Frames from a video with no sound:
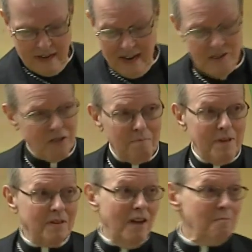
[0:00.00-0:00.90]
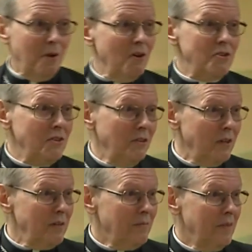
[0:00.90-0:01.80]
It has to be done
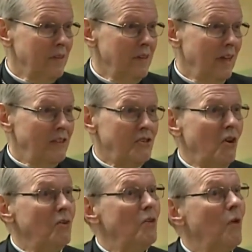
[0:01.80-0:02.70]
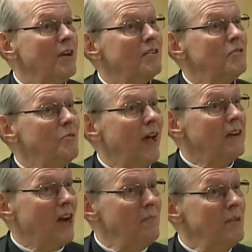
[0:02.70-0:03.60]
personally. That's the only way to do
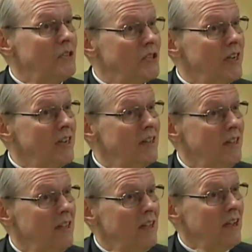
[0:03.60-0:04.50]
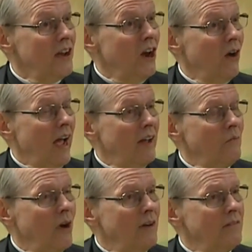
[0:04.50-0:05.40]
that. Come and see. You know,
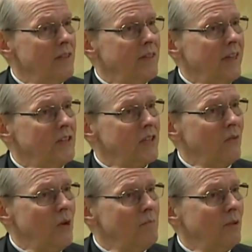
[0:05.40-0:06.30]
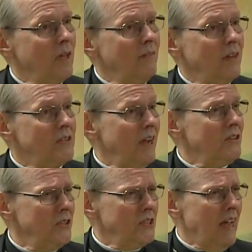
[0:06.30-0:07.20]
and one of the things that we believe, and it's
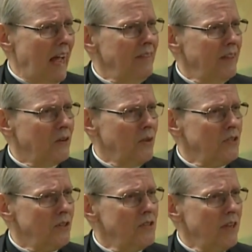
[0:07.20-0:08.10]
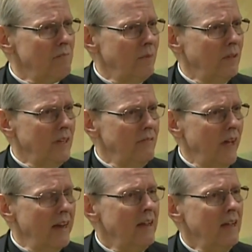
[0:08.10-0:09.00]
not just Catholic Christians that believe
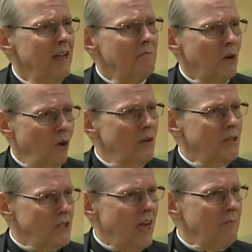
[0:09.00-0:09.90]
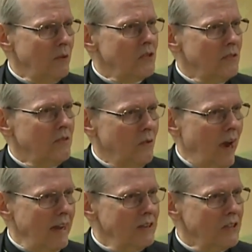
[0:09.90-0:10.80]
that, but all disciples of
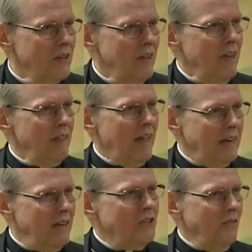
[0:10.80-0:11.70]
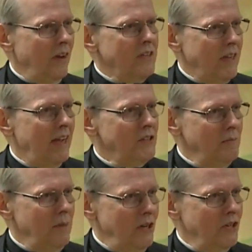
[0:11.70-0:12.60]
Christ, that each of us has
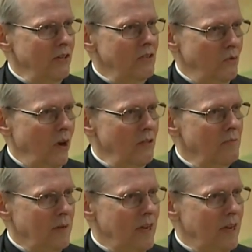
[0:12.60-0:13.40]
a mission to other